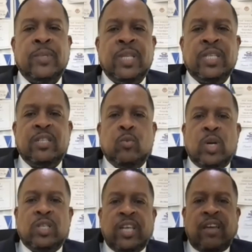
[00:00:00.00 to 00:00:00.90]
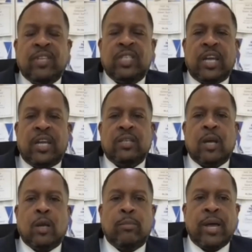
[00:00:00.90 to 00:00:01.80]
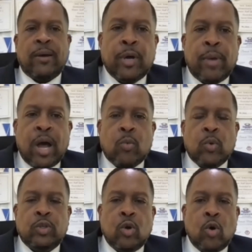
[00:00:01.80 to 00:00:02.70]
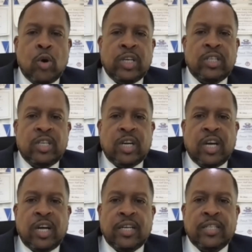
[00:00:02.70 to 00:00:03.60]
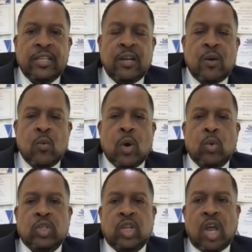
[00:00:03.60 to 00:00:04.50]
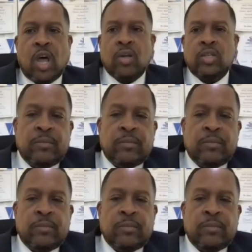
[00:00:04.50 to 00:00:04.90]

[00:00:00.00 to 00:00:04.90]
This is what Savior's Day is all about about restoring to us what was lost.